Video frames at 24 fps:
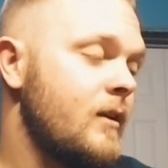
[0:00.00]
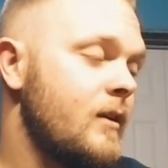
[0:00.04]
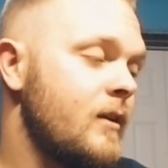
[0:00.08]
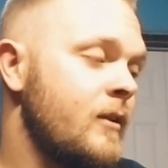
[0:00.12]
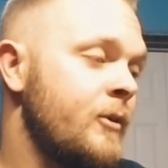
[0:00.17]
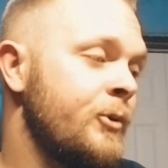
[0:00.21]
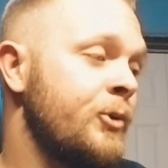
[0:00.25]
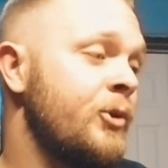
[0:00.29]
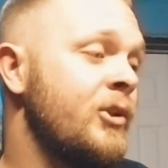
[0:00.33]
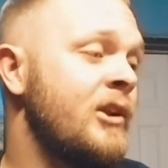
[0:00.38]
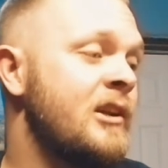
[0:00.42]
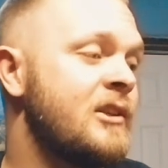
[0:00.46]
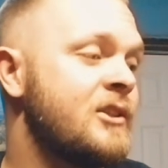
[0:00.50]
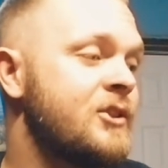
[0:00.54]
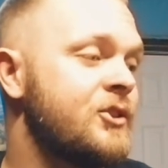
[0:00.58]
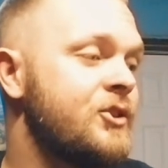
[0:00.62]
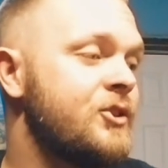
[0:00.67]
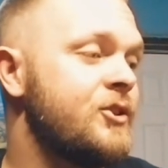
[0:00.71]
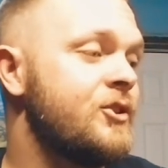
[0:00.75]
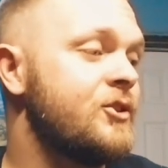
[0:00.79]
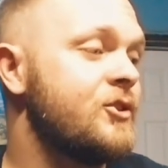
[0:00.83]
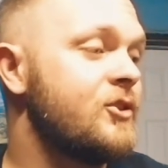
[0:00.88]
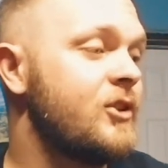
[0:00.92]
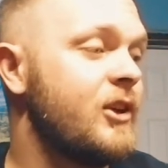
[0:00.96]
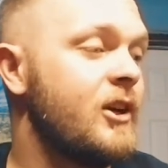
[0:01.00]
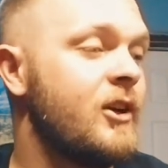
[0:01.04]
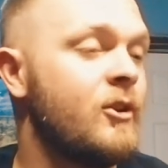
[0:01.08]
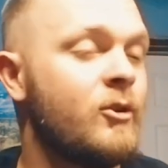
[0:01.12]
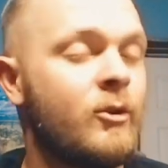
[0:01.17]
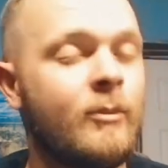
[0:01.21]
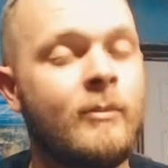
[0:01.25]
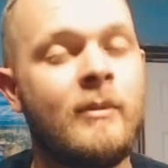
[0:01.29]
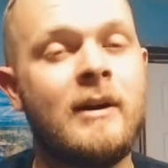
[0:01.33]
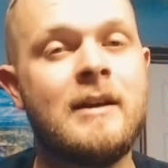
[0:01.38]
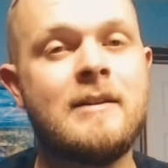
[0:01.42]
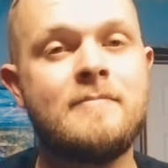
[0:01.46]
let's just say
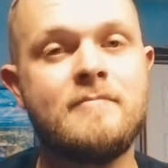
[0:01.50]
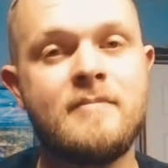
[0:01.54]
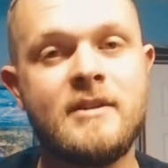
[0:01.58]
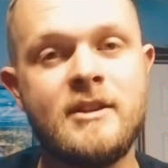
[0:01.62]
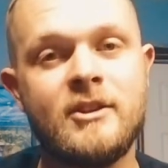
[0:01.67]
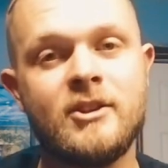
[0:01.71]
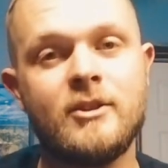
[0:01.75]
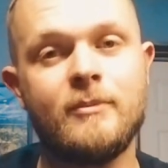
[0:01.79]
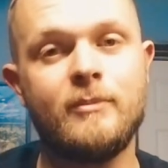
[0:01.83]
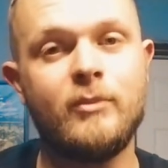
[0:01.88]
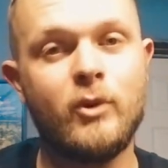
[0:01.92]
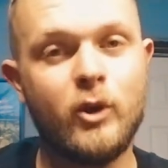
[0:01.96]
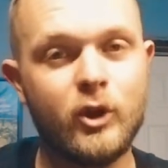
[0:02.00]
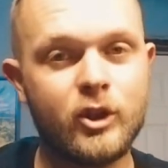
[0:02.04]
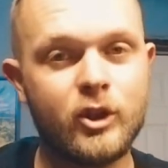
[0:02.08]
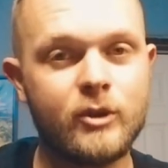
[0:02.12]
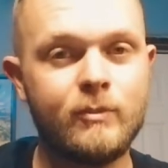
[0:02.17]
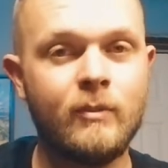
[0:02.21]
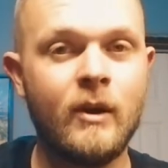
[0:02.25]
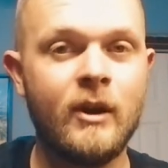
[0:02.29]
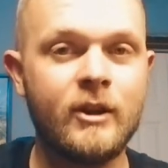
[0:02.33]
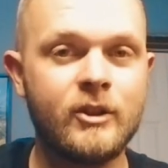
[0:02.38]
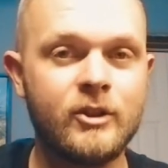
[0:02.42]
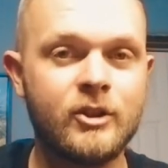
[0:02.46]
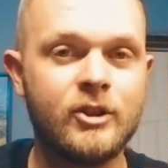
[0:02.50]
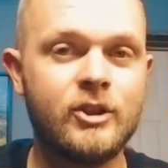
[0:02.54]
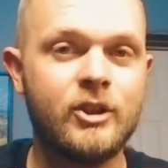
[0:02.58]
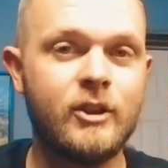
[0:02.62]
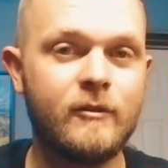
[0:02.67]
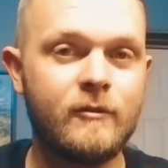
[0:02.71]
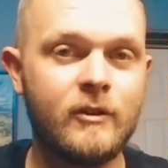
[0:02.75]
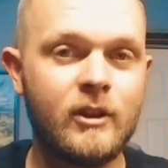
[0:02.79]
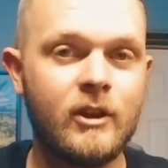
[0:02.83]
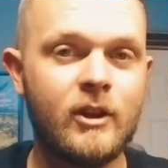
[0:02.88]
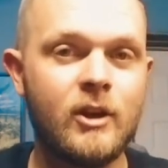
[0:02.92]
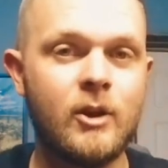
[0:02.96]
there might be some push button
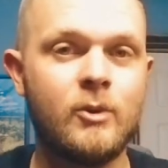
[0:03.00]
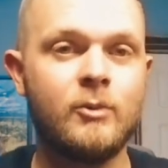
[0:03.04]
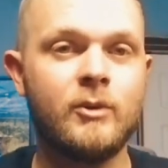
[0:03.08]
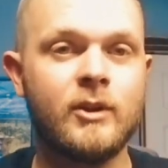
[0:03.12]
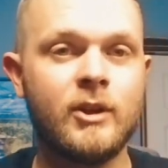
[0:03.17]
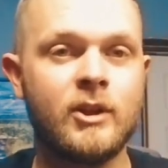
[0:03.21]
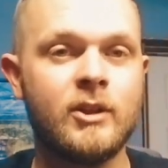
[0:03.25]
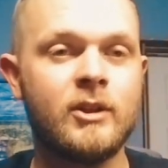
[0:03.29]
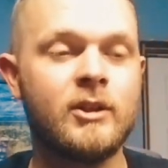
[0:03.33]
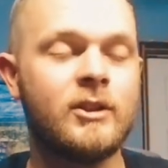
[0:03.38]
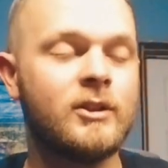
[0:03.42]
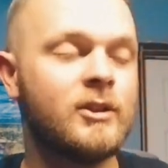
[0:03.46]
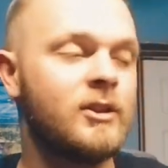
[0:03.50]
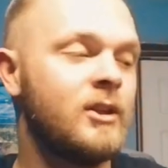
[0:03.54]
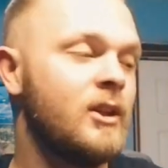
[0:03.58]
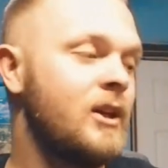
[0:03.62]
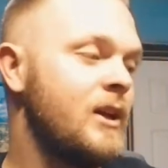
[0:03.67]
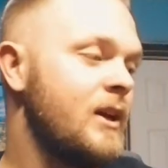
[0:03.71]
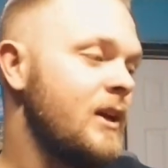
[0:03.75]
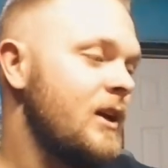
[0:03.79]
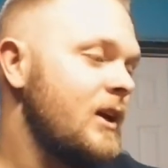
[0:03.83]
shifting going on,